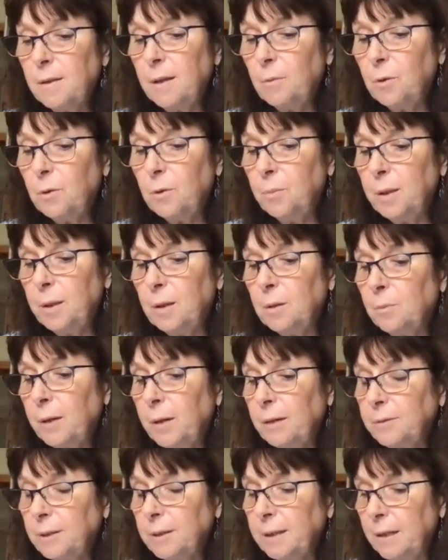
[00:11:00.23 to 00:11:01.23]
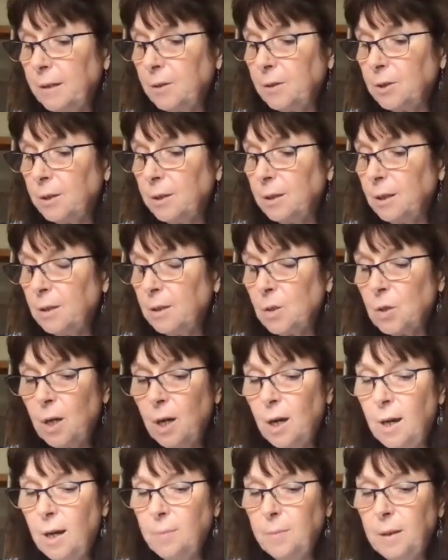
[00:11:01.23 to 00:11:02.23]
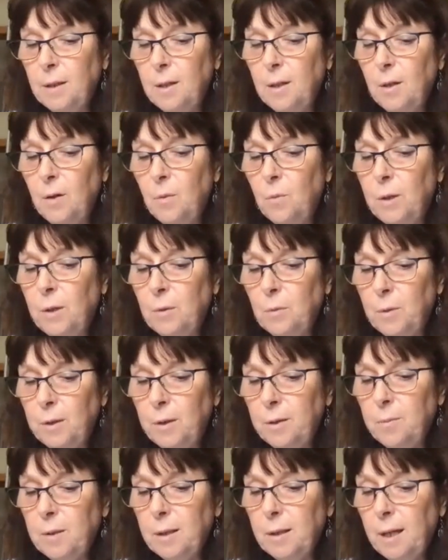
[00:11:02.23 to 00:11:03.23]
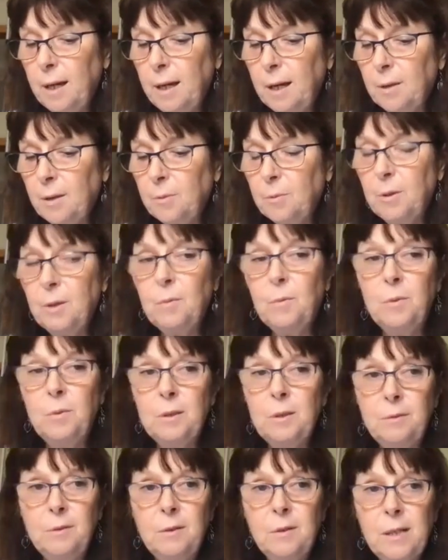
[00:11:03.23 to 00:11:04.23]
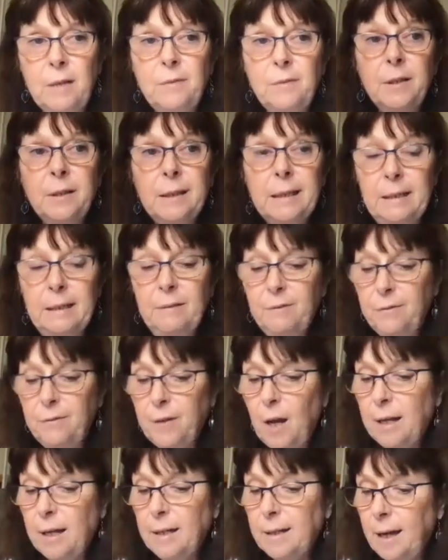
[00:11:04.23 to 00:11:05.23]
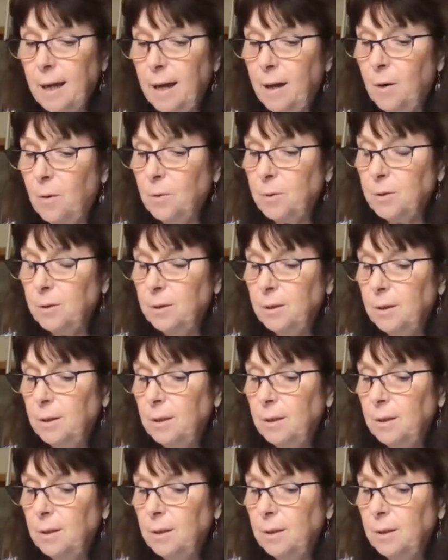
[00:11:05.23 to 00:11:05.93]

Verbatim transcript: there will be a revelation, a time when William and Catherine will definitely find out,